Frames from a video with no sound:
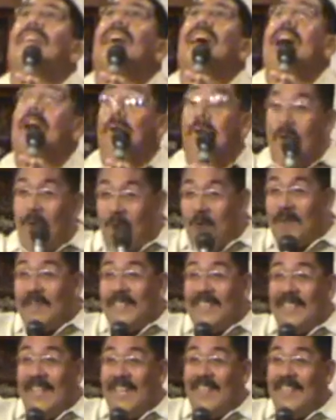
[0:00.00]
how
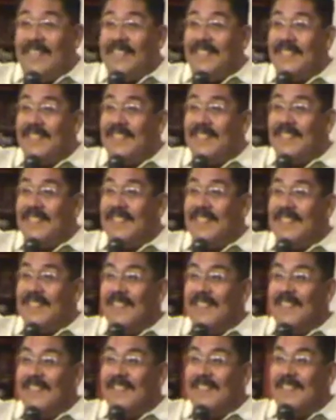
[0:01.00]
holy that is.
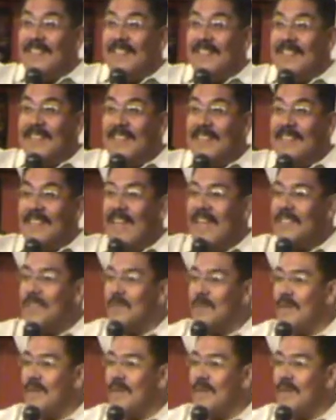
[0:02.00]
That's